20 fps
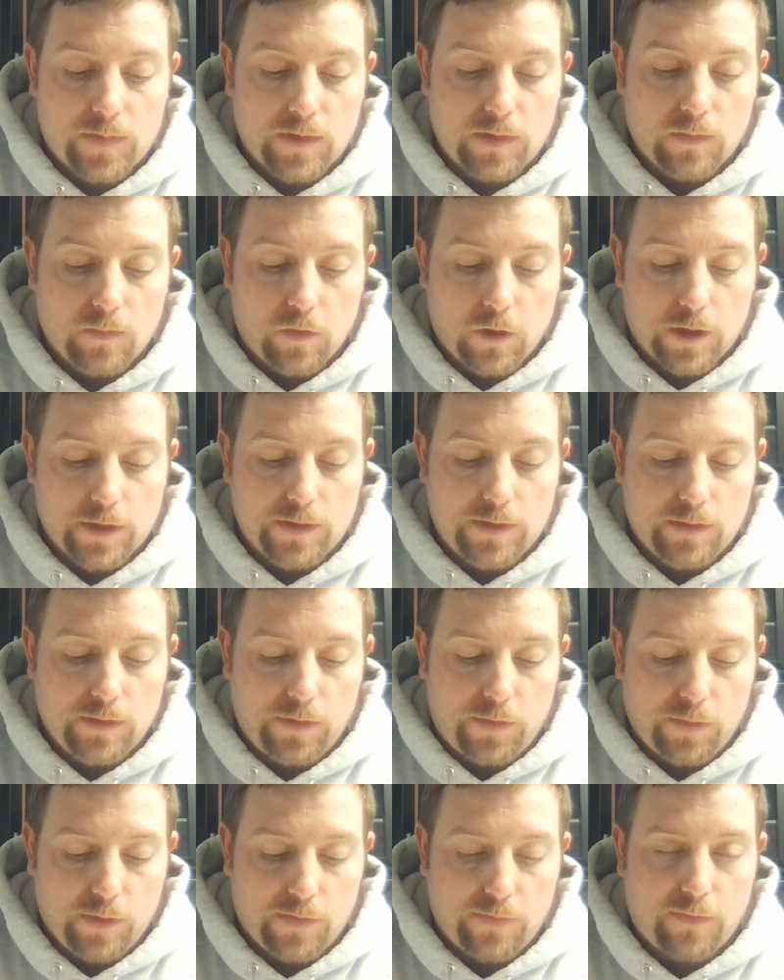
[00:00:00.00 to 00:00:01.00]
1, 2,
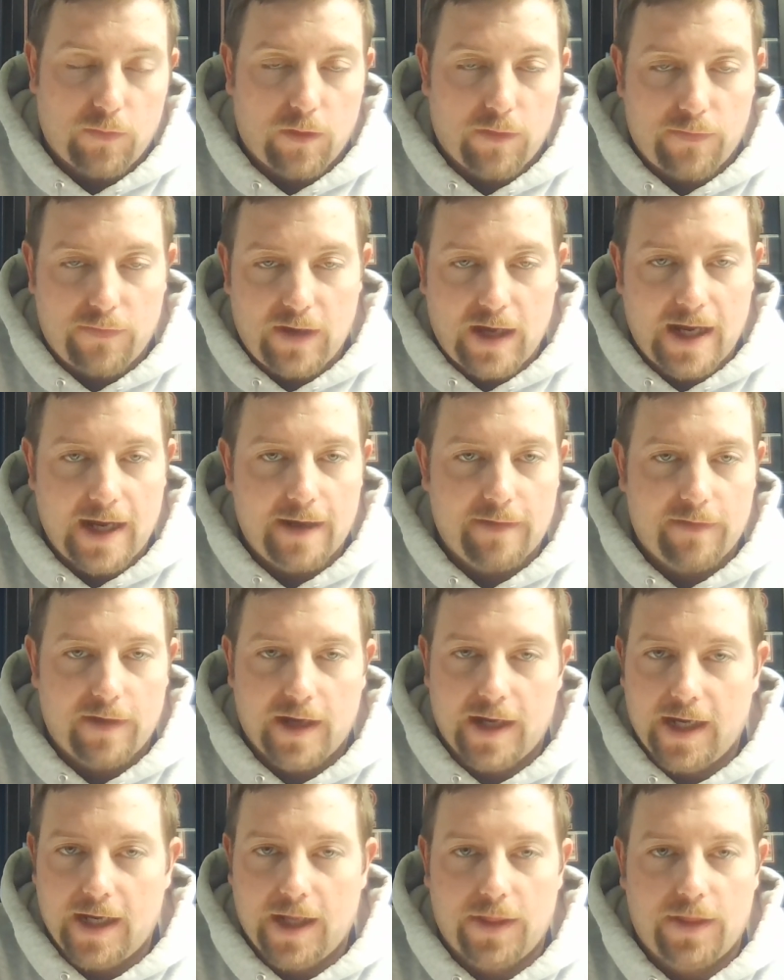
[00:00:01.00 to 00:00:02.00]
3, 4, 5
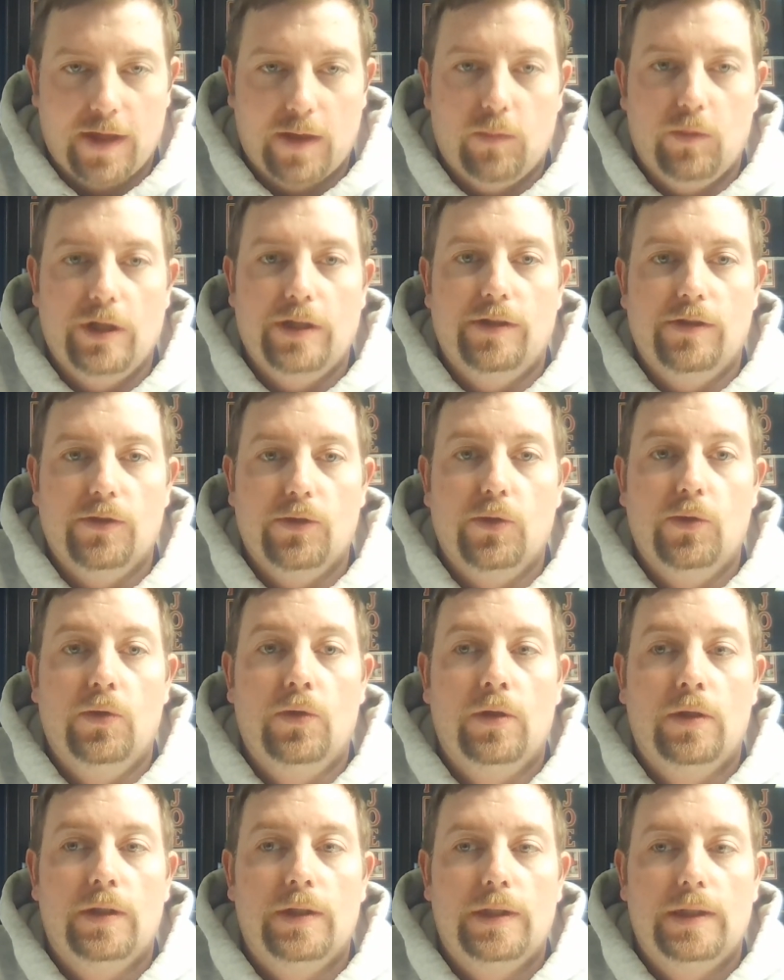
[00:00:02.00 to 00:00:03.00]
on anything we do,
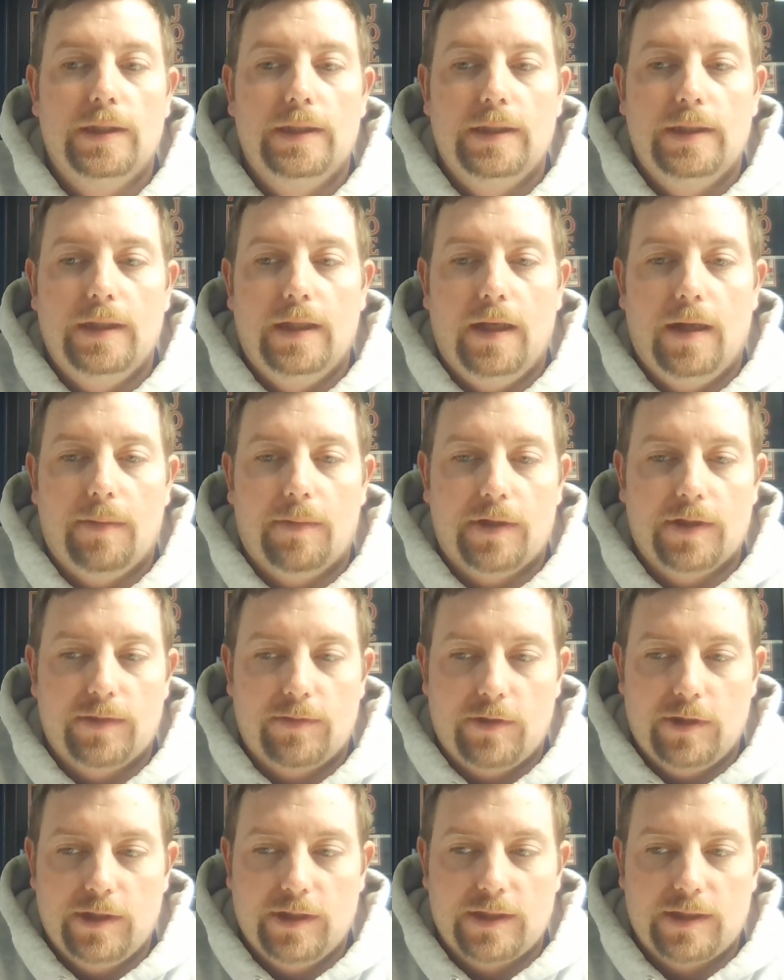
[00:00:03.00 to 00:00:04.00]
because
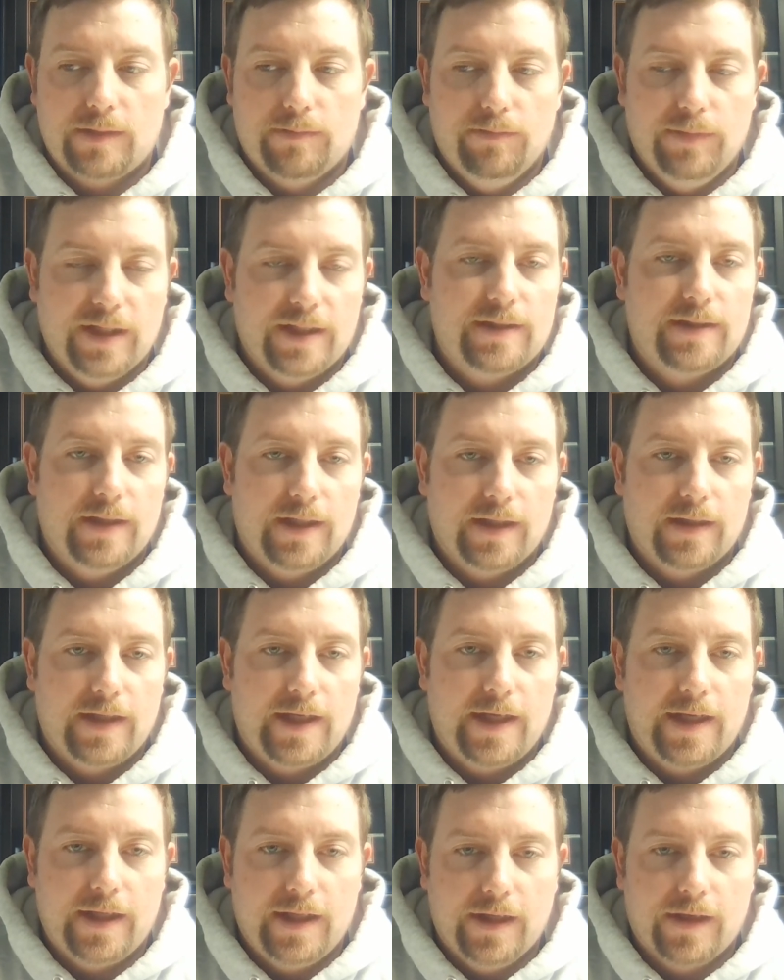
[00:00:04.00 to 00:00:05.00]
we're just missing
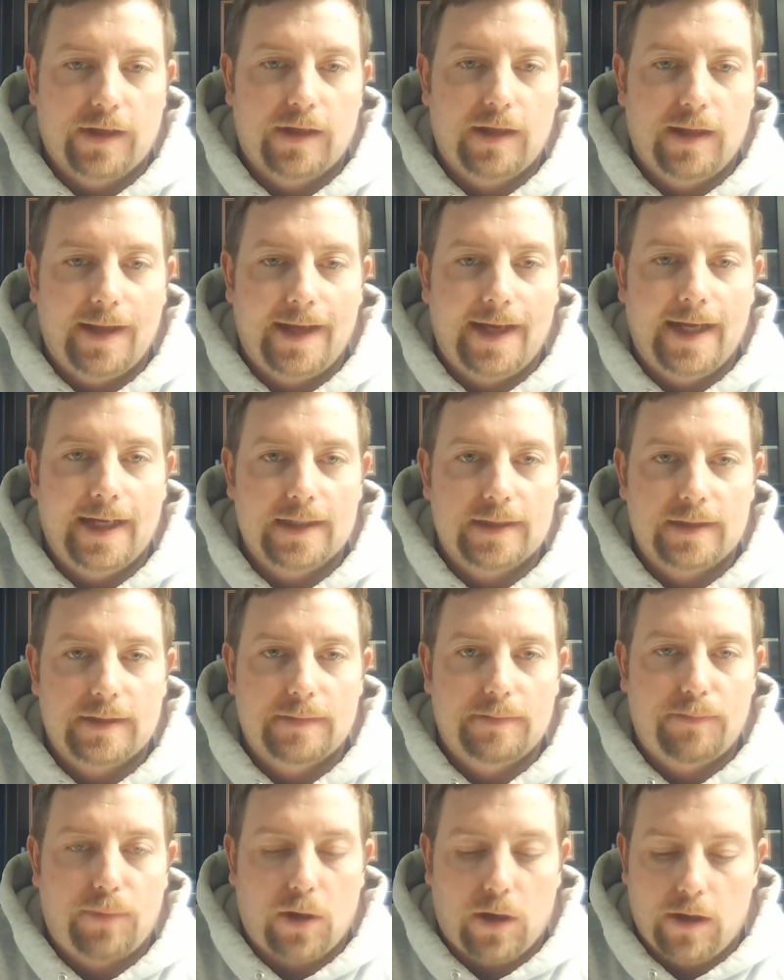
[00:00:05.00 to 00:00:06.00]
that in-class
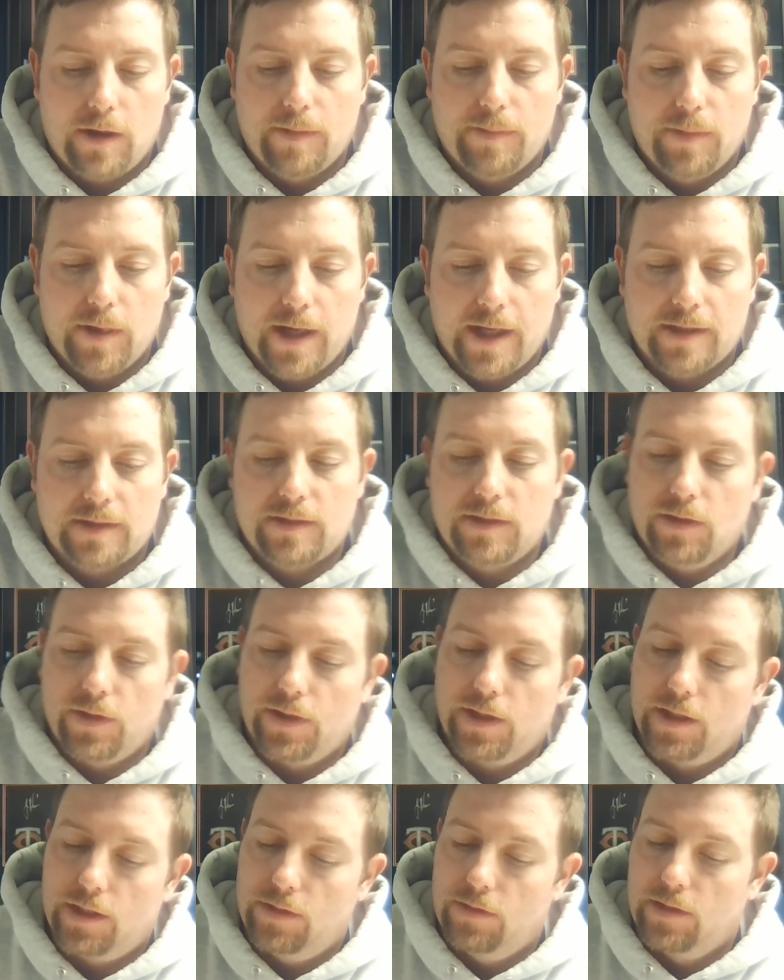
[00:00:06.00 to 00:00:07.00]
part. But I still
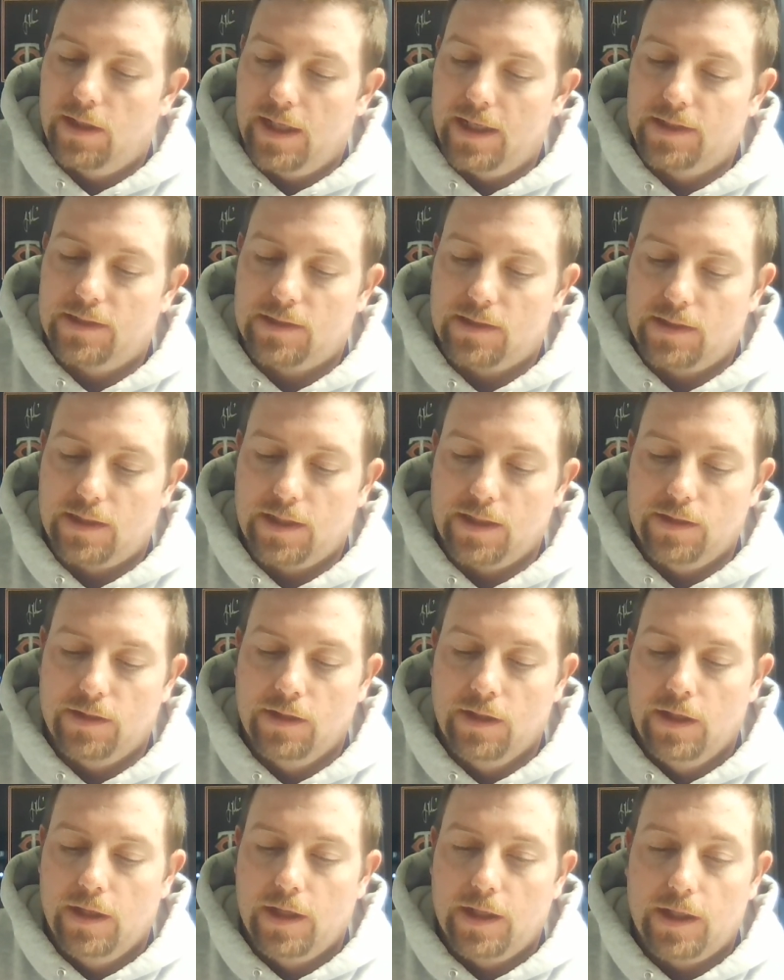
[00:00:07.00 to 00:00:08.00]
think you guys can
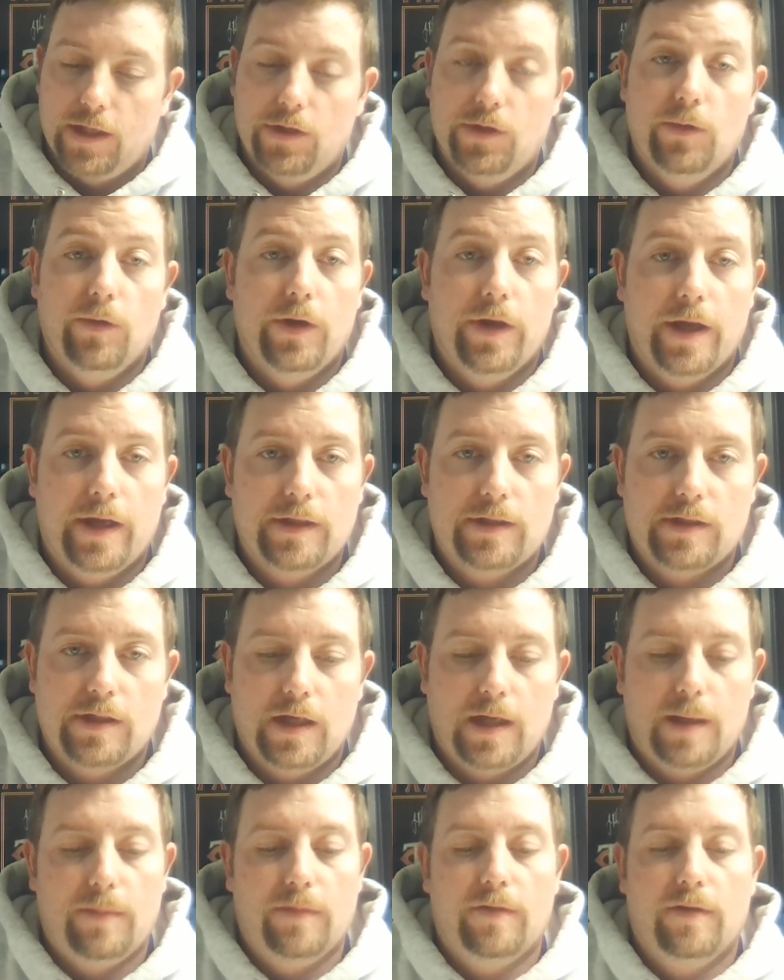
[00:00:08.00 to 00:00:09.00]
do a nice
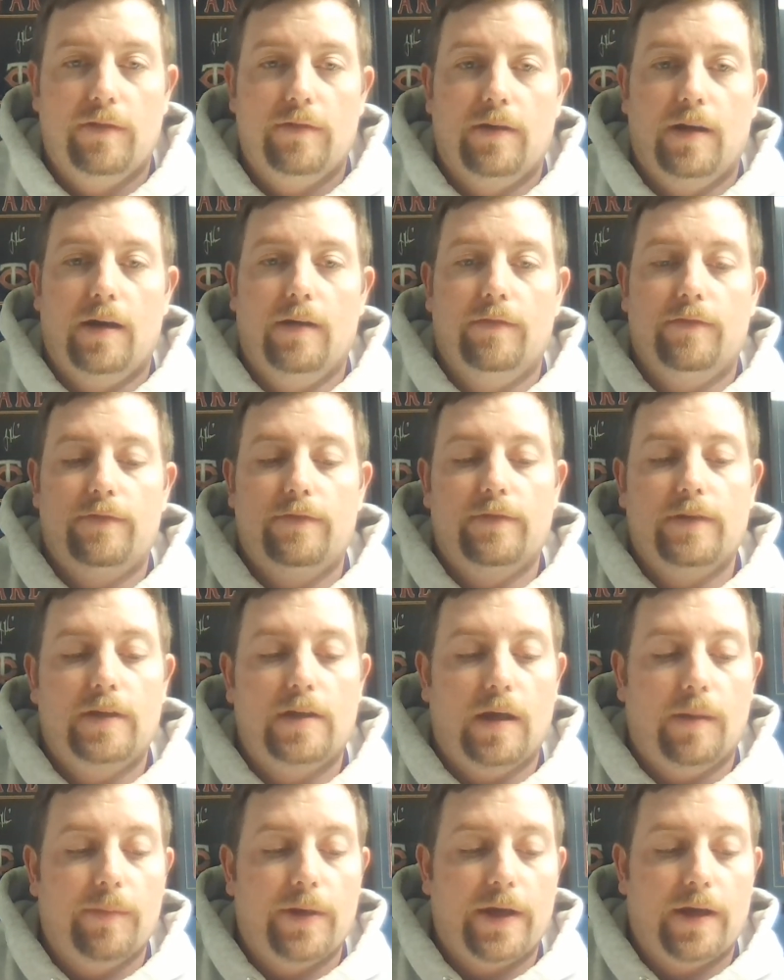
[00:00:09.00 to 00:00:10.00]
job of
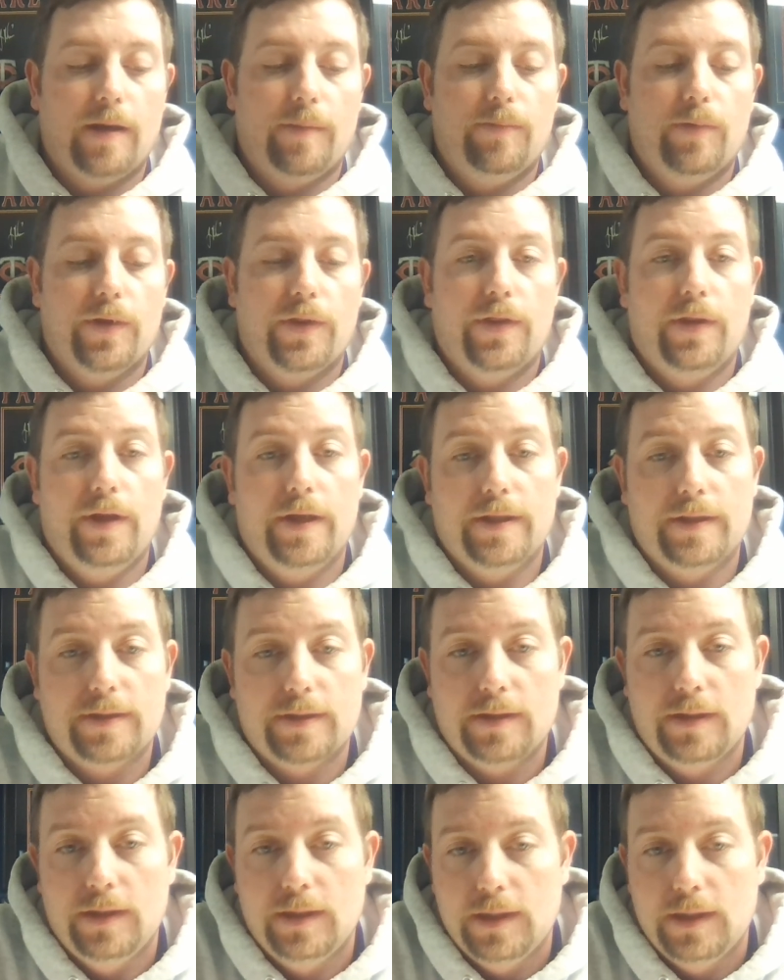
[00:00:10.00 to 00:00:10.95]
coming up with this.